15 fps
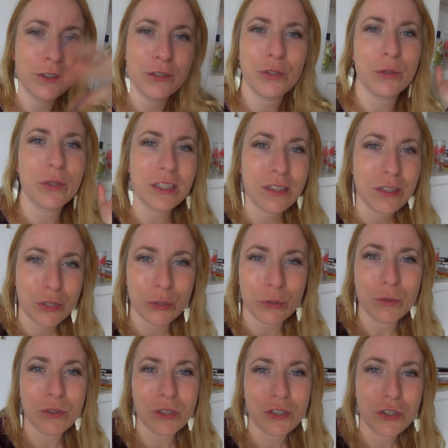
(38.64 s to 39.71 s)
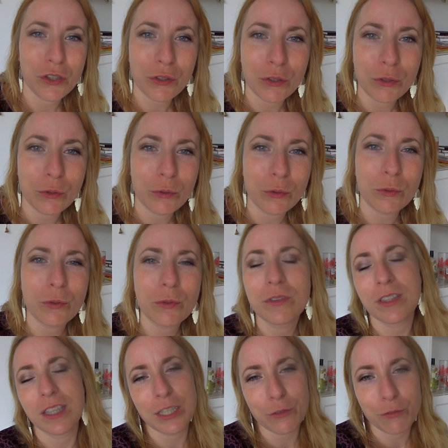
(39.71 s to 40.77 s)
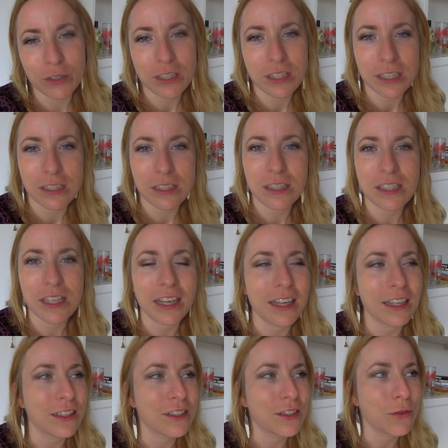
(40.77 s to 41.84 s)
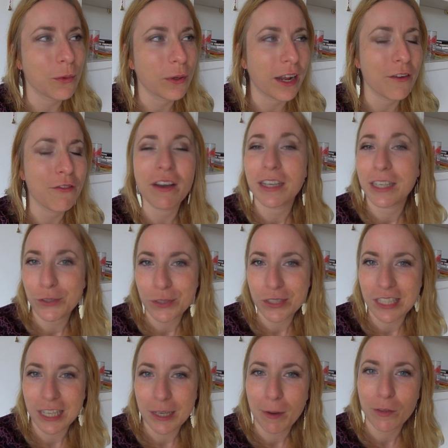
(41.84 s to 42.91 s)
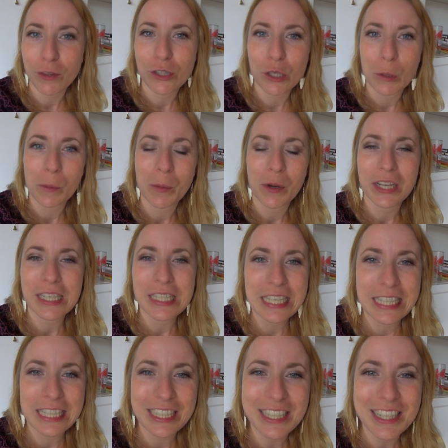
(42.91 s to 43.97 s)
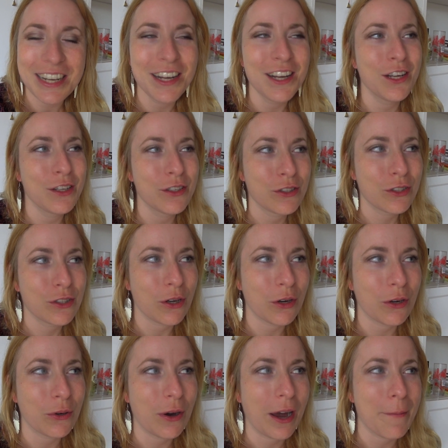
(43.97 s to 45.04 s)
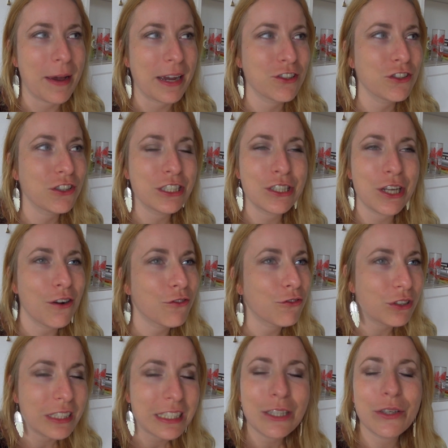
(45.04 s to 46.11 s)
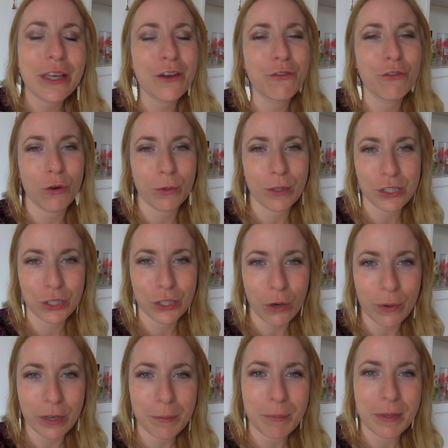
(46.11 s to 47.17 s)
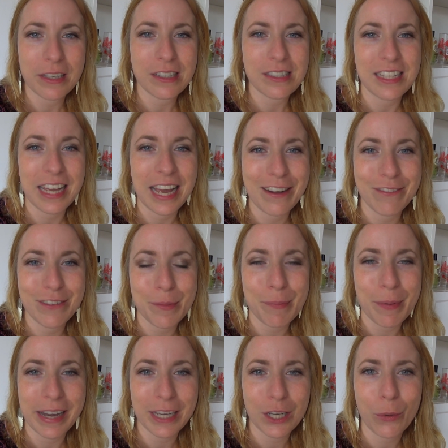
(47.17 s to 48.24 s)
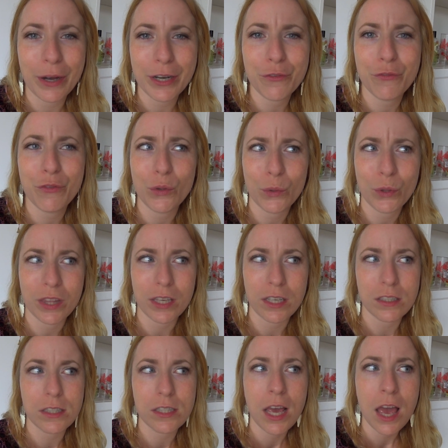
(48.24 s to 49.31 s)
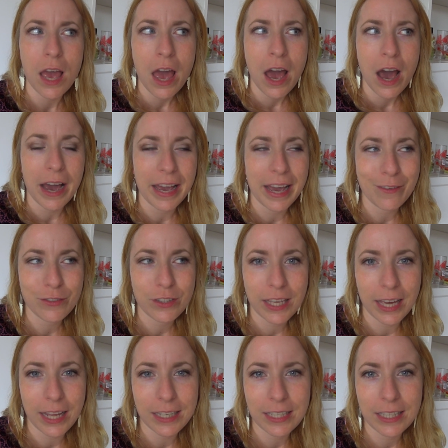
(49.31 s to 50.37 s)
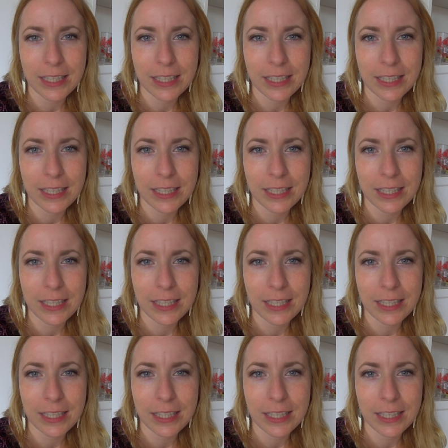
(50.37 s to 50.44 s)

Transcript: do this too to show you the differences and what I find interesting about the supermarket here. So I'm actually not really looking forward to going because I have to buy quite a few things. I have to get